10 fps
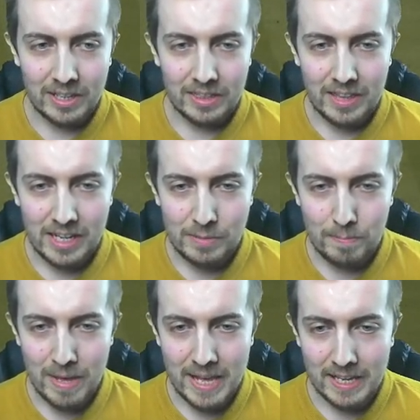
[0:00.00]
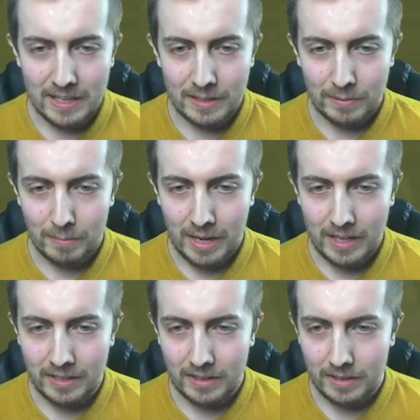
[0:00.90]
That is big,
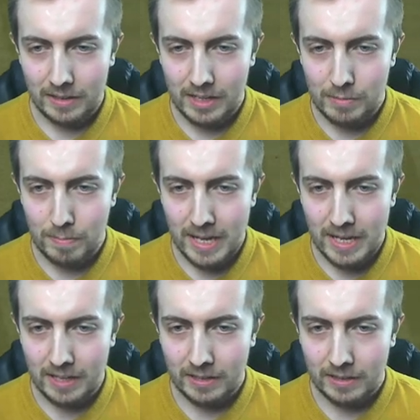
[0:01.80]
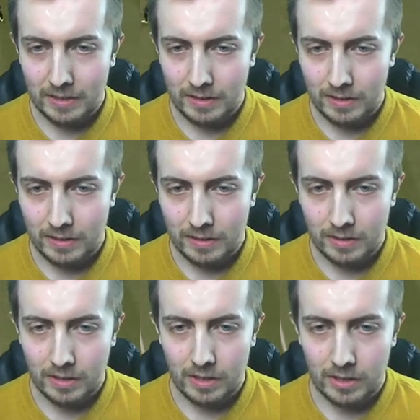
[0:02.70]
man. That is big.
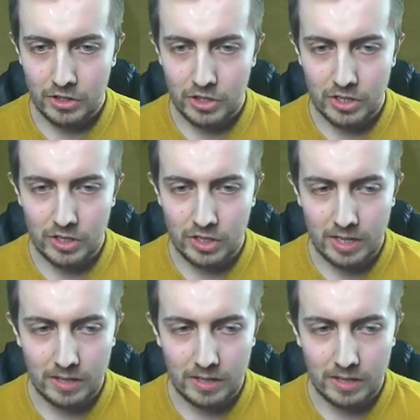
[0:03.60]
Oh, shit.